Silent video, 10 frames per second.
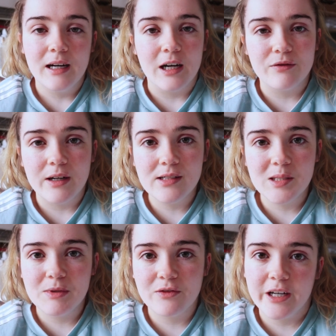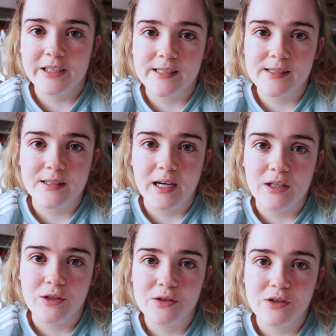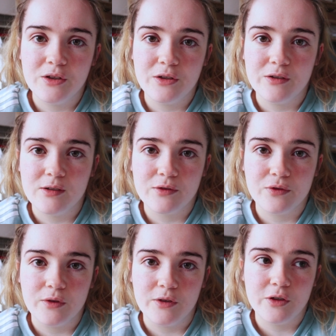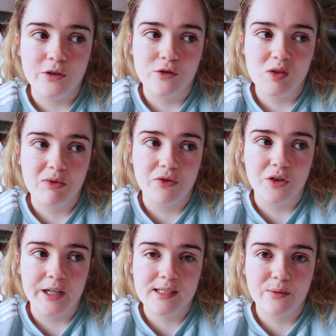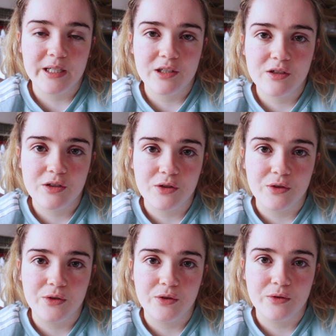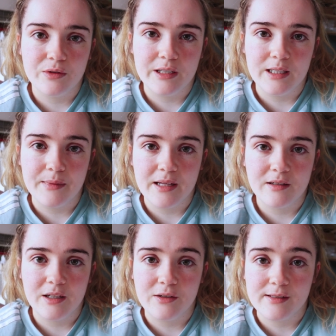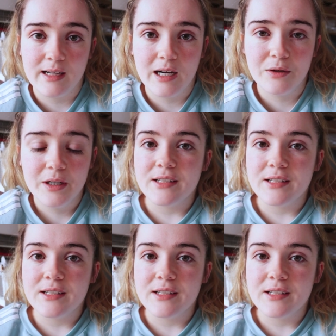I found some dividers that I used to use for the doodles before I switched to the method I use now.